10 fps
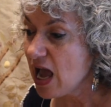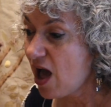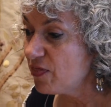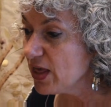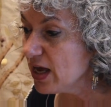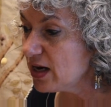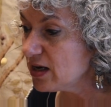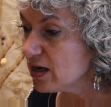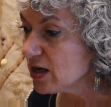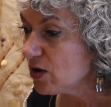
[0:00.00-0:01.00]
And
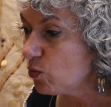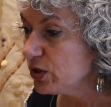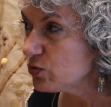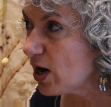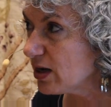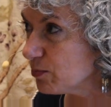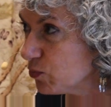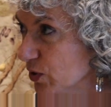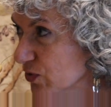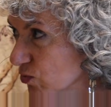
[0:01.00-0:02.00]
then we
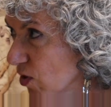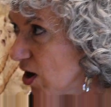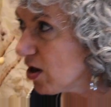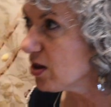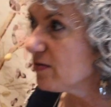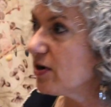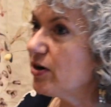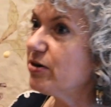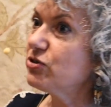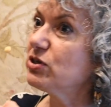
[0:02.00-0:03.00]
throw all of our
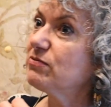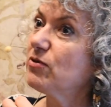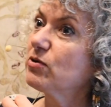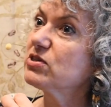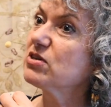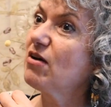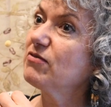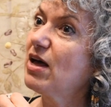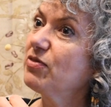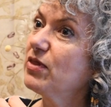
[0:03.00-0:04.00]
energy and focus off
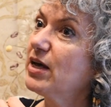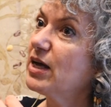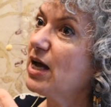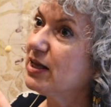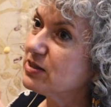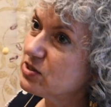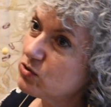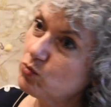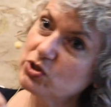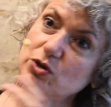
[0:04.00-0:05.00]
that thing and
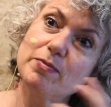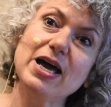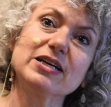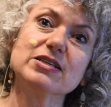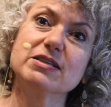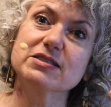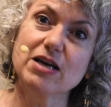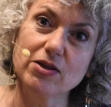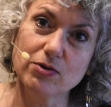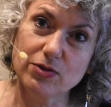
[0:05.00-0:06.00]
switch it back to this
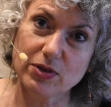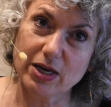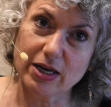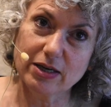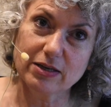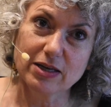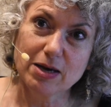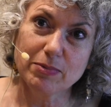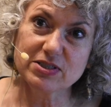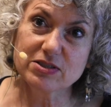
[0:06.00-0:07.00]
other thing,
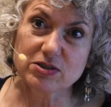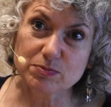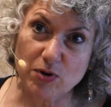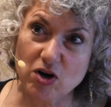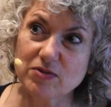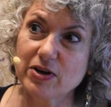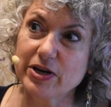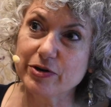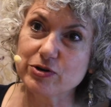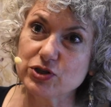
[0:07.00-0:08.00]
but still part of our
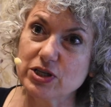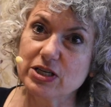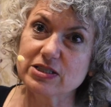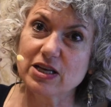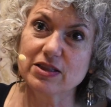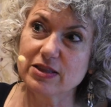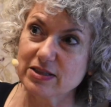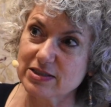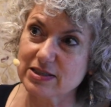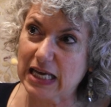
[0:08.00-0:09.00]
energy is on
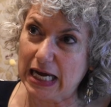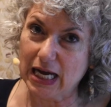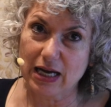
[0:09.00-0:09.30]
this thing,